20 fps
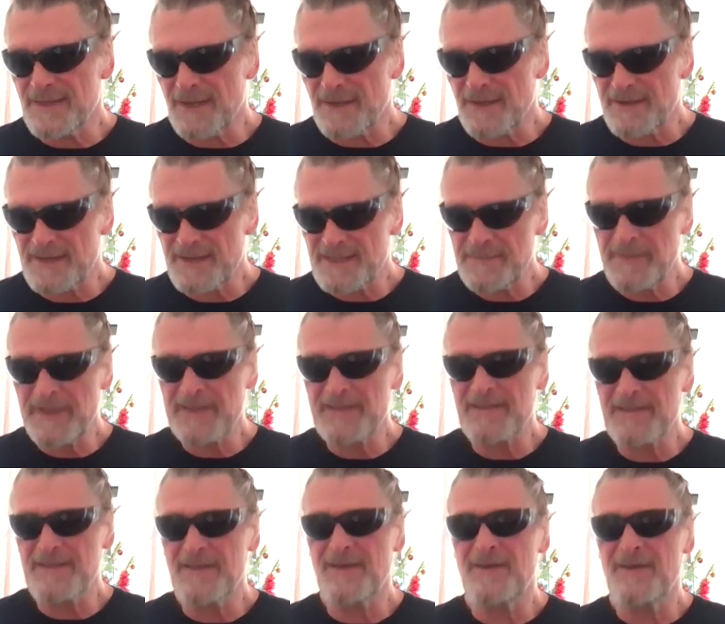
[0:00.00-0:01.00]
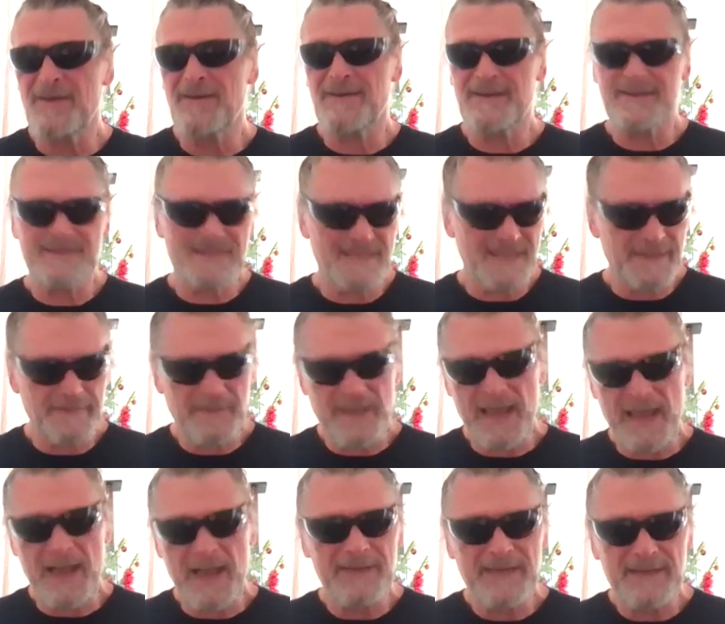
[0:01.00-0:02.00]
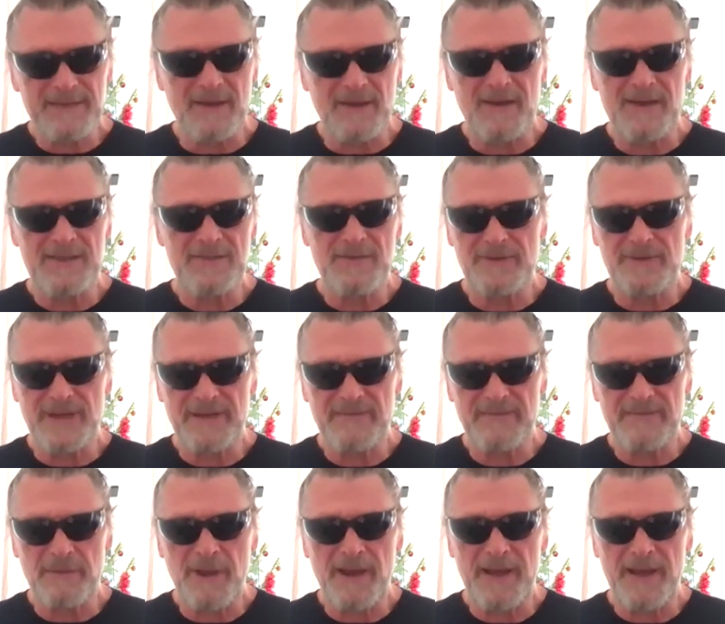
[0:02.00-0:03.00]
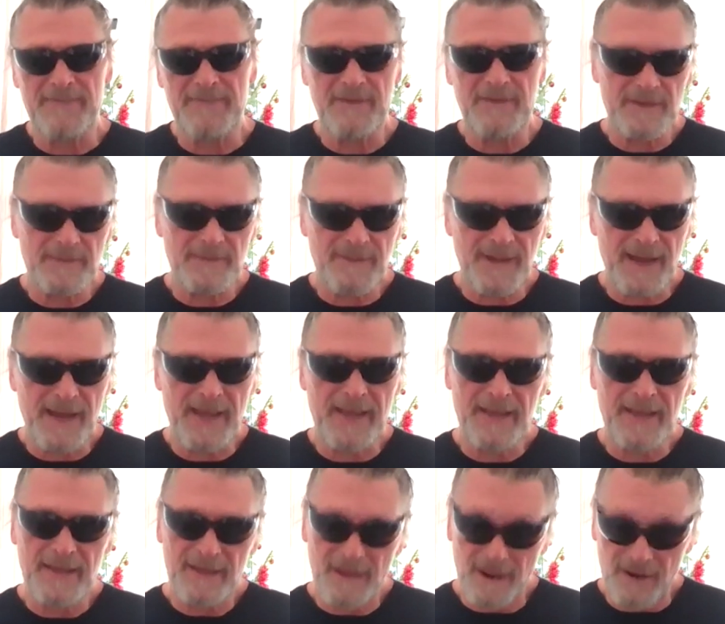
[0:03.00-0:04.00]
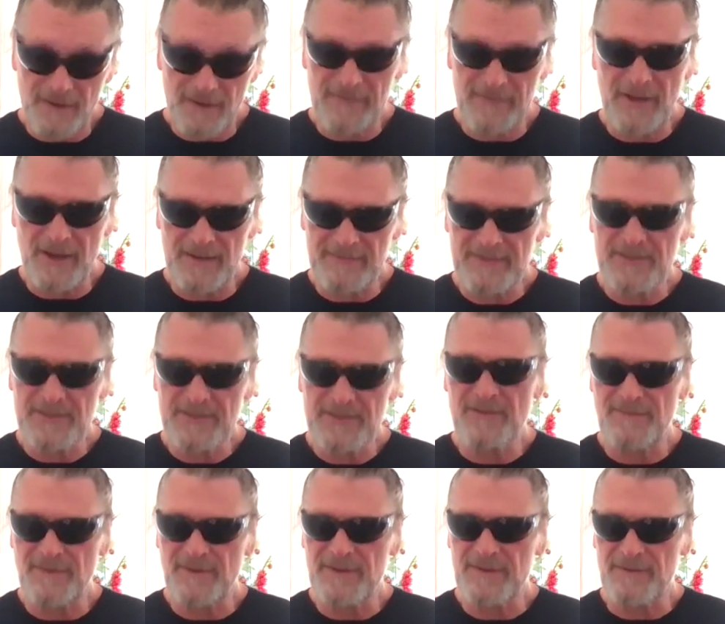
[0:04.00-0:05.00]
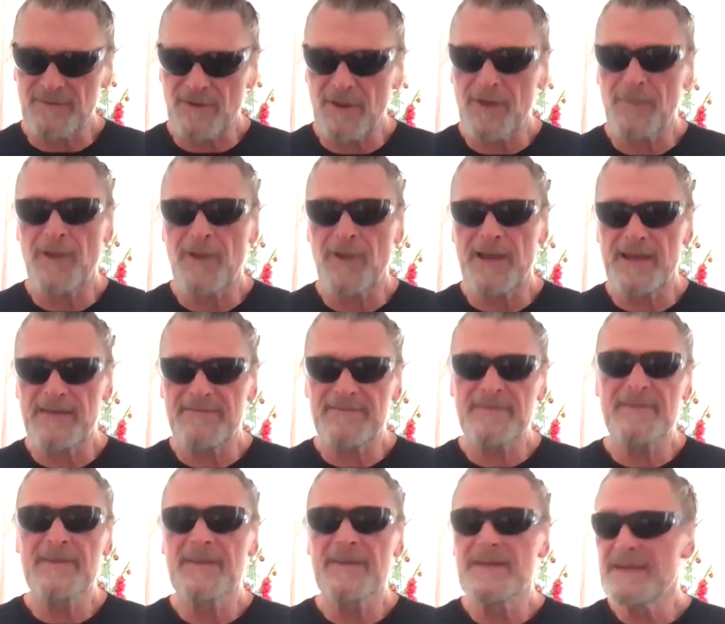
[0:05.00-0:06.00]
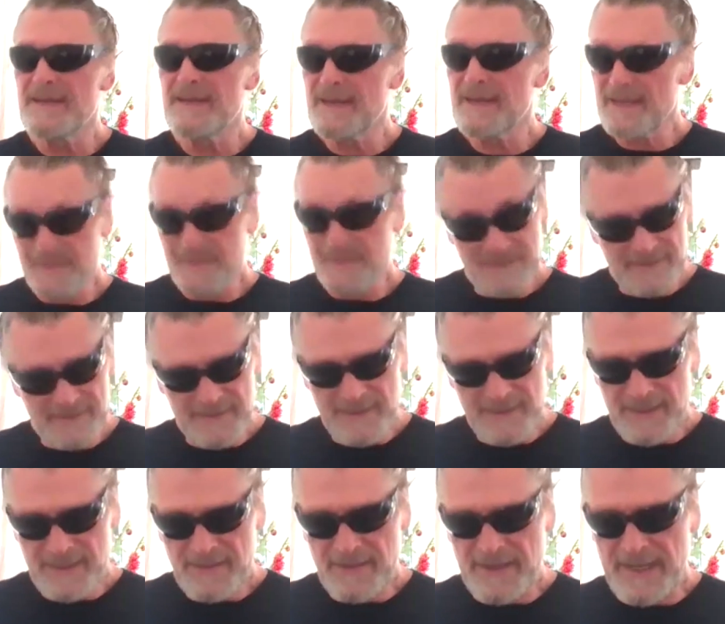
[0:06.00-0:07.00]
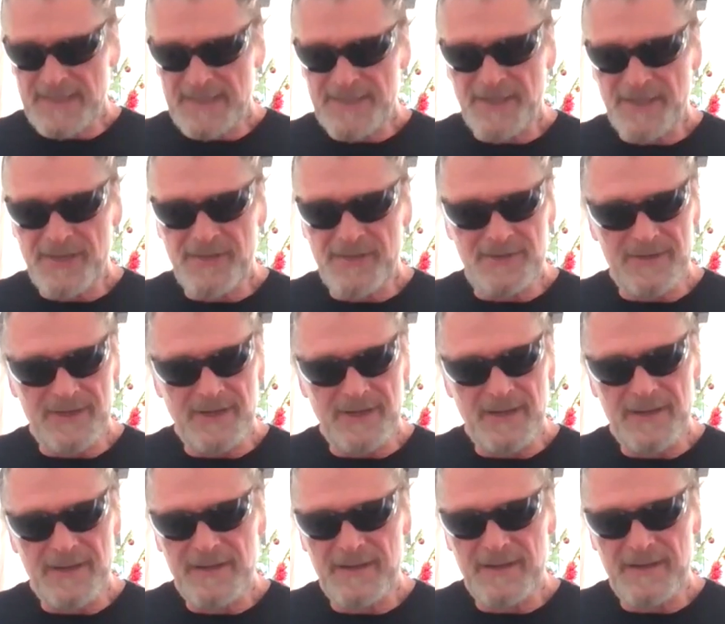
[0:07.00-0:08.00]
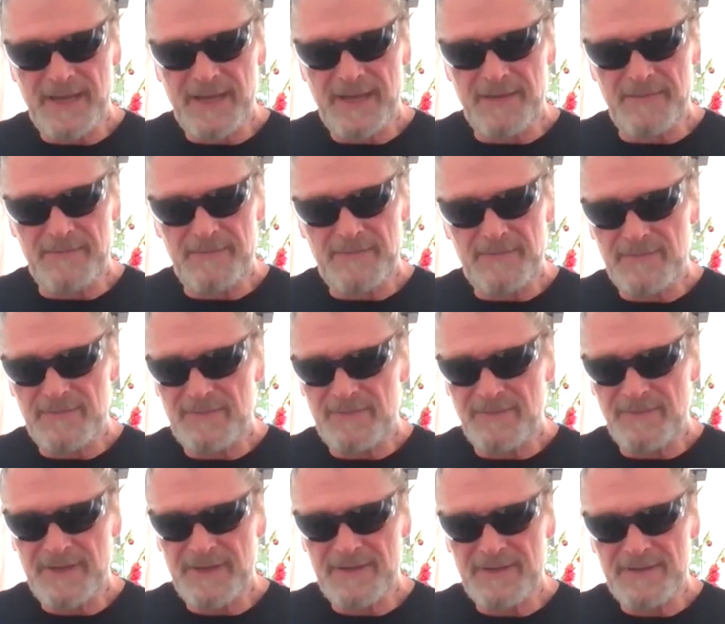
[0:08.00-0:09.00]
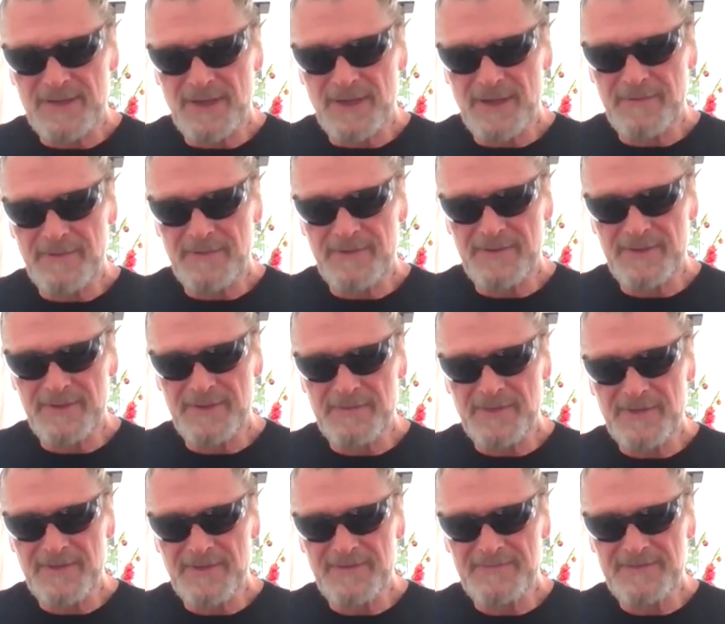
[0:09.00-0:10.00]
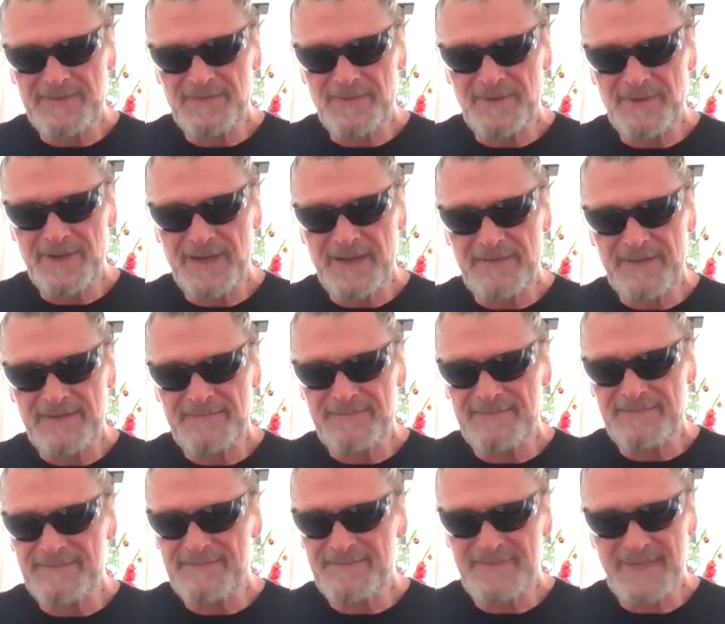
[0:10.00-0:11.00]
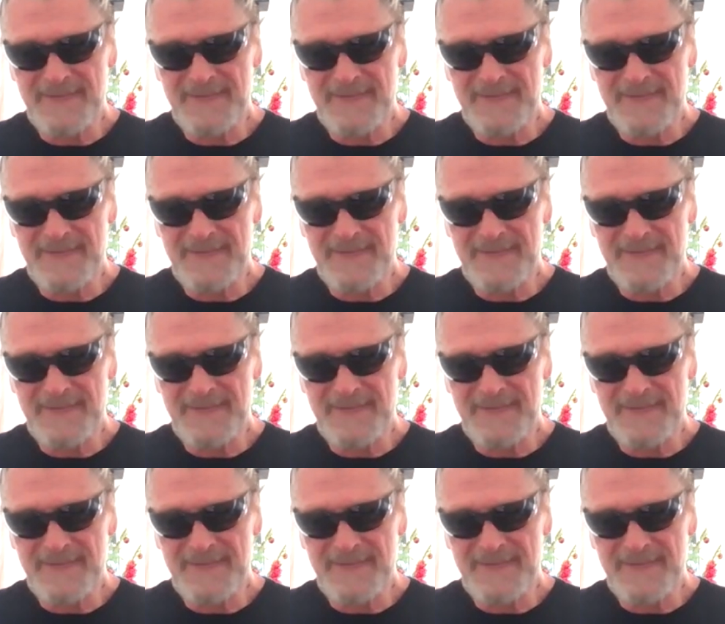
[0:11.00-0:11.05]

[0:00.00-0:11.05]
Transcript: don't expect to be able to get the high score on every wave. You've got to play over and over till you find the right wave. Then you've got to execute, you got to get really good timing on your moves and whatever,